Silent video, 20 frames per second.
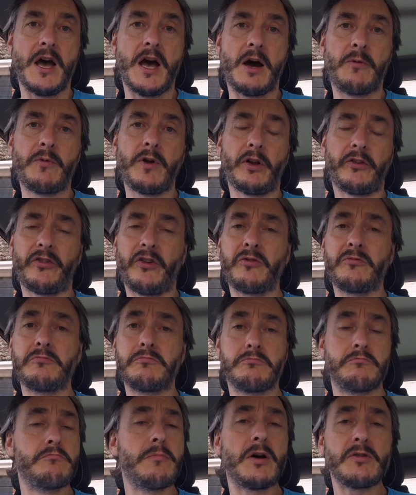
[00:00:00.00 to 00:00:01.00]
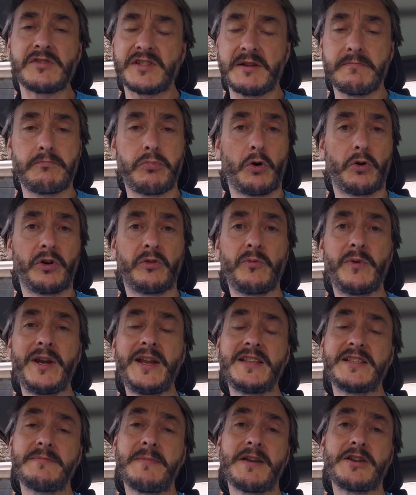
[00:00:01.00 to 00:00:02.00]
and we also, most importantly, we
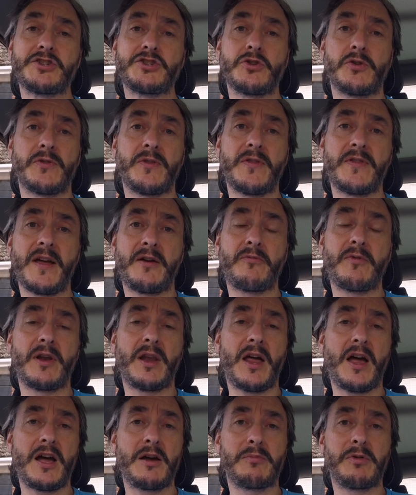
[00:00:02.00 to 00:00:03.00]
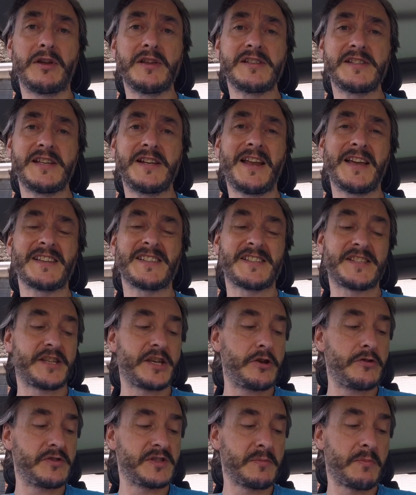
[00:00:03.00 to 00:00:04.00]
need to make sure that they're reliable. It's
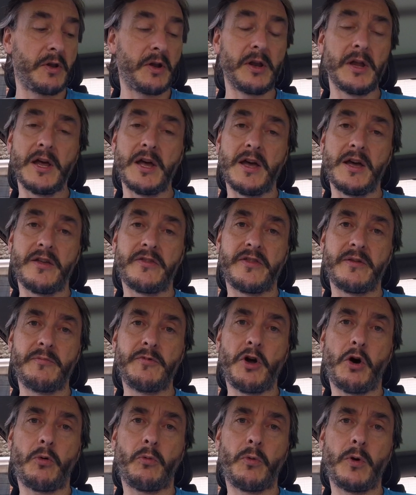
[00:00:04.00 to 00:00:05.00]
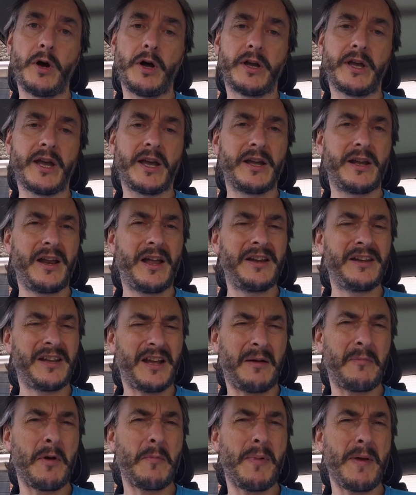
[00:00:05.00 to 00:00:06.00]
inexcusable them not working, and
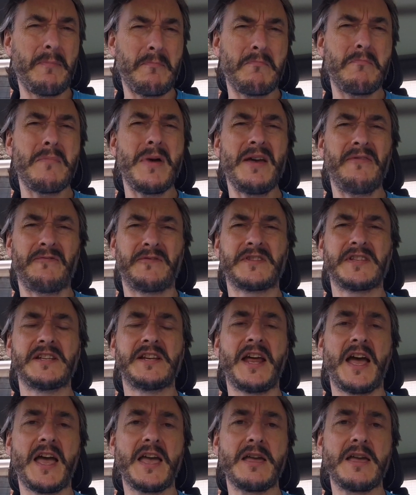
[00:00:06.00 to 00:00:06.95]
I'm a bit miffed today.